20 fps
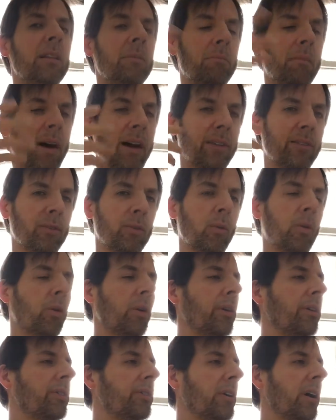my
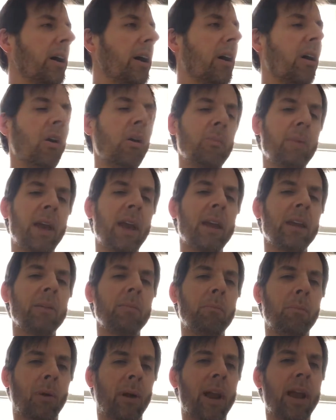store's
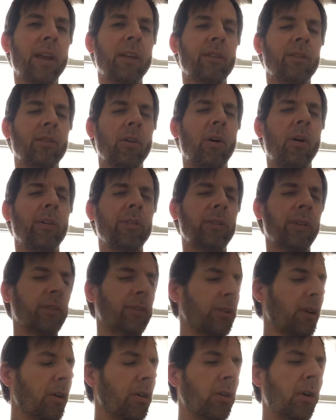homemade brand of salsa,
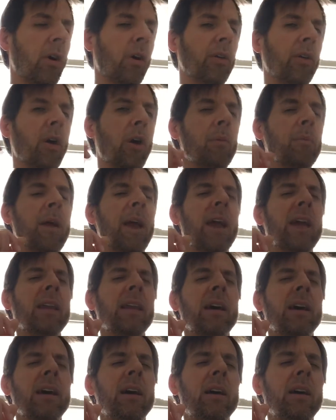so-called
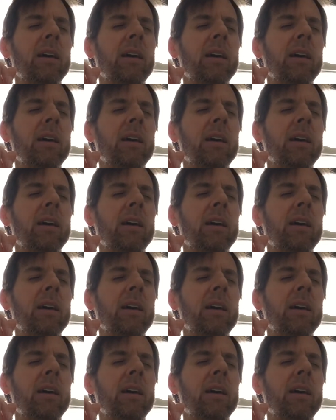homemade,